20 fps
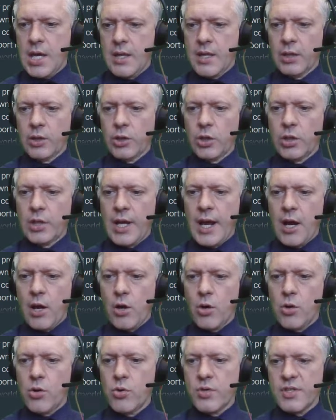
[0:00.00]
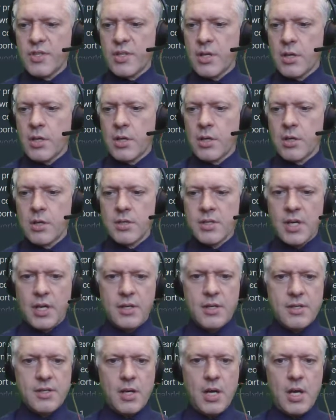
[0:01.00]
The little arrows
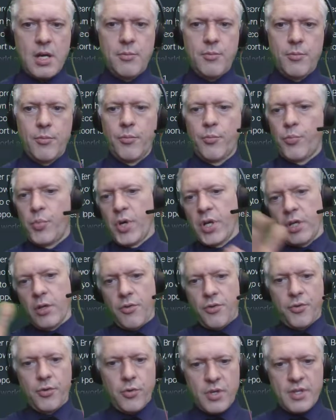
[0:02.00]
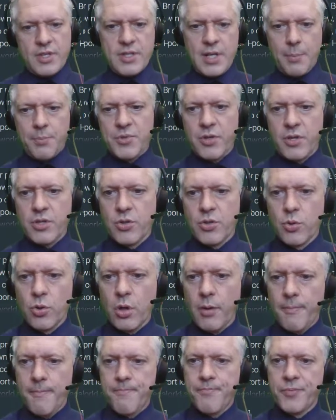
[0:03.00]
side to side bring you through the steps of the
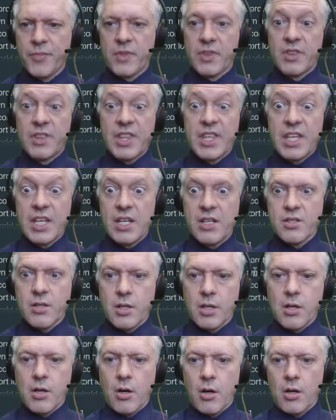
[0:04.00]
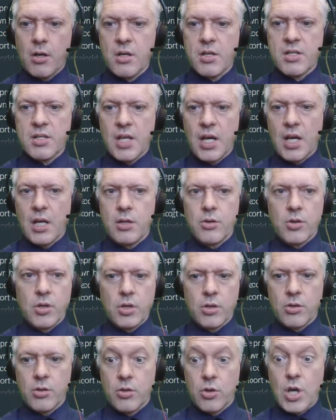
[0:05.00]
tour. These are the cards that you
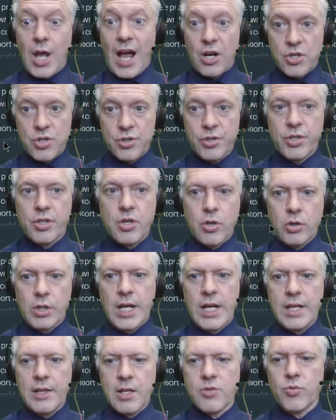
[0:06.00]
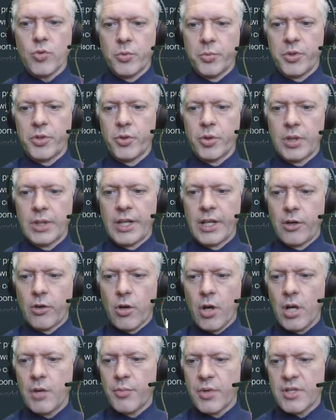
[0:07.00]
can actually create. That's what we'll be doing later
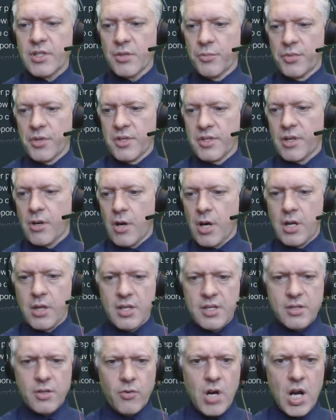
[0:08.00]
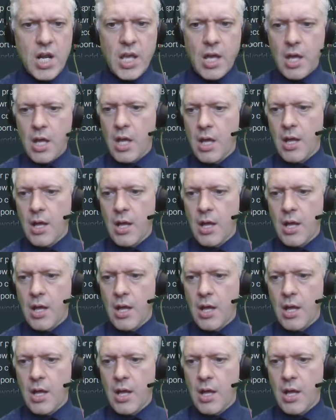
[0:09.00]
on, but someone has created this already.